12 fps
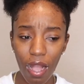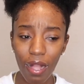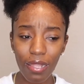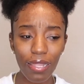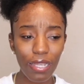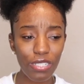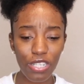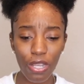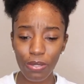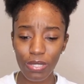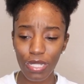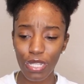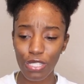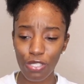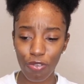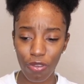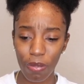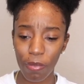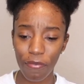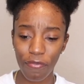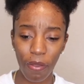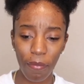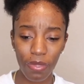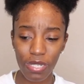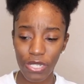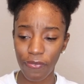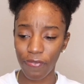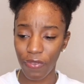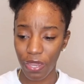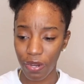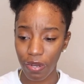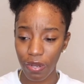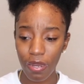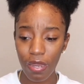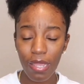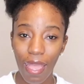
All that shouting and screaming from the fair,